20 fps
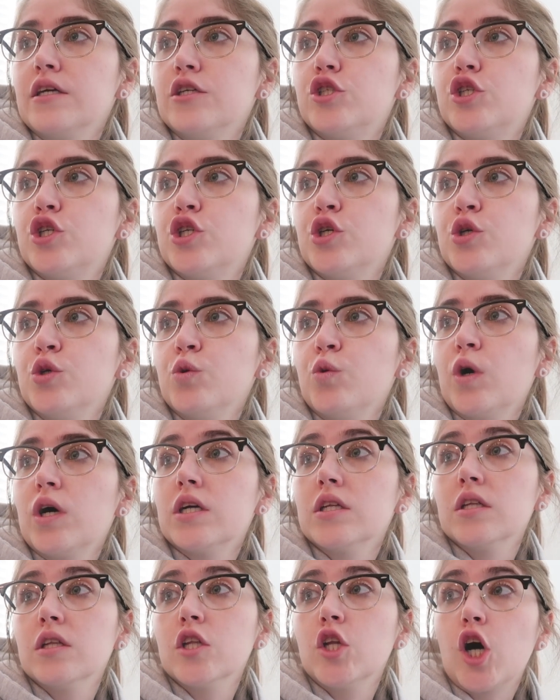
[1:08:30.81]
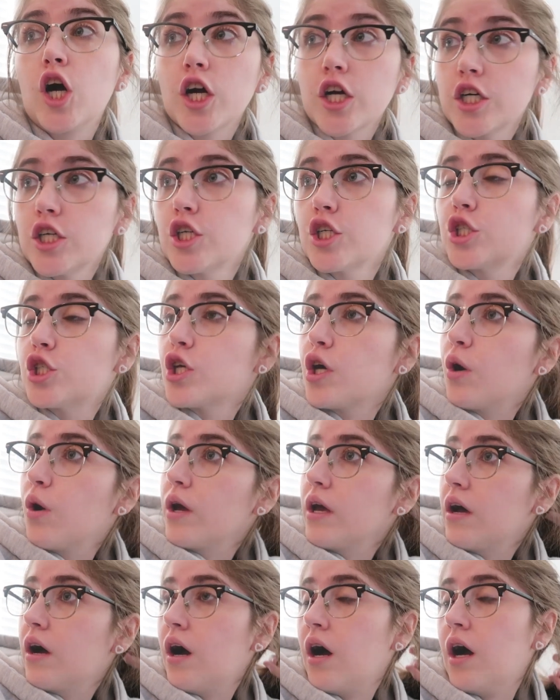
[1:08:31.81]
the two large
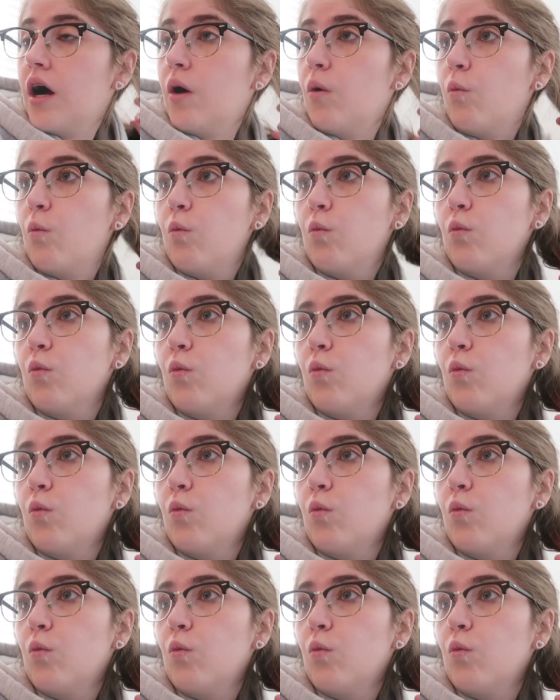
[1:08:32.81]
uh,